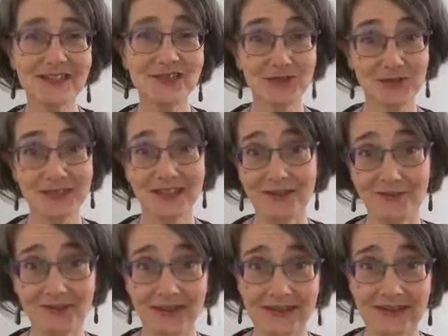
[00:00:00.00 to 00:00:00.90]
tricky
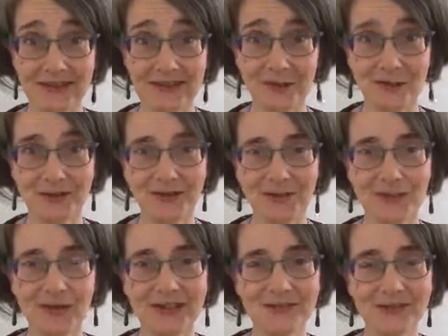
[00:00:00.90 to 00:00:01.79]
right now because
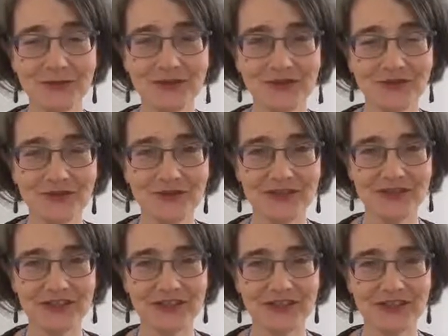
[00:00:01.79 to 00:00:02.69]
one of your
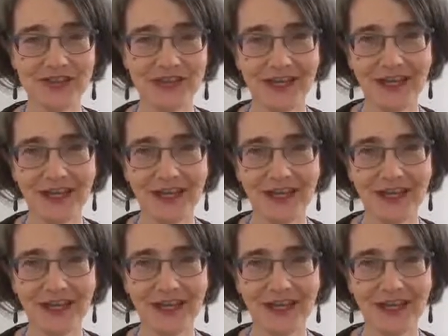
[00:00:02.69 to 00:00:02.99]
children